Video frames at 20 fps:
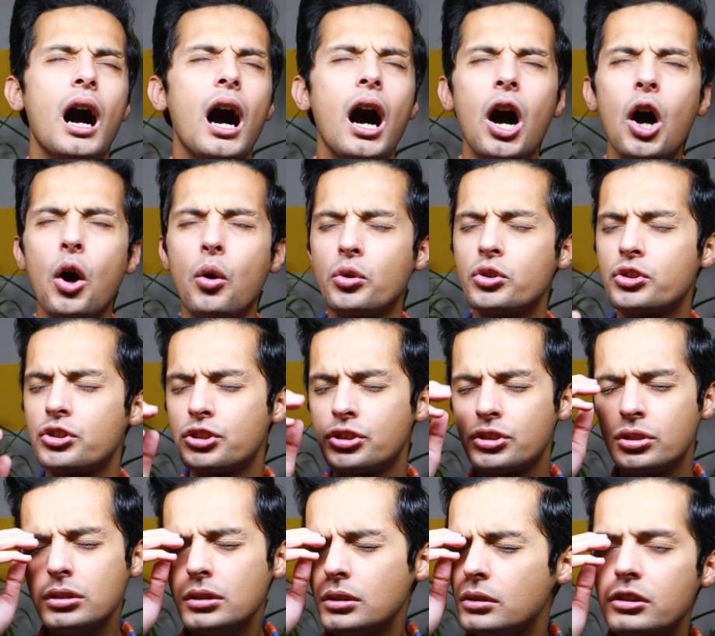Oh,
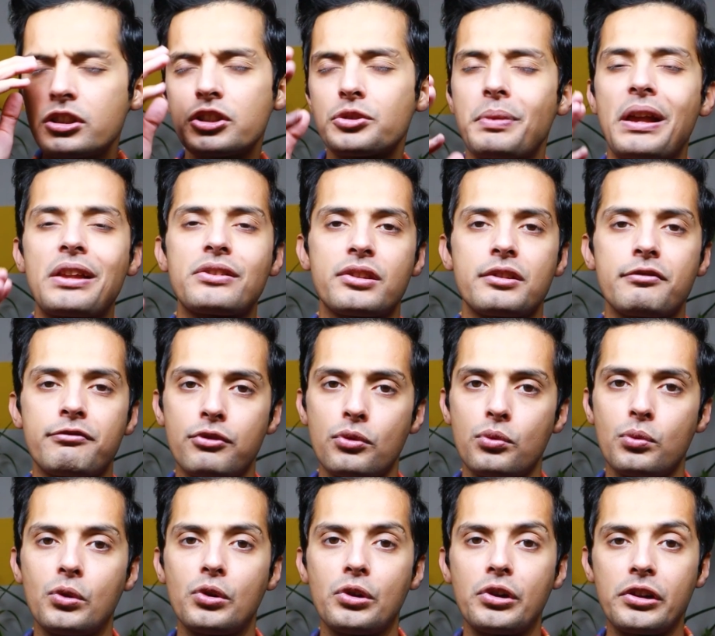too expensive for
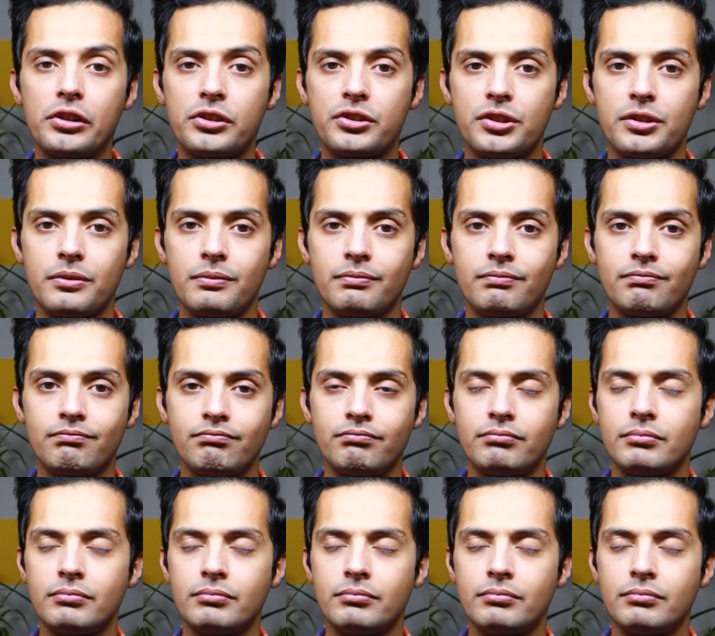words.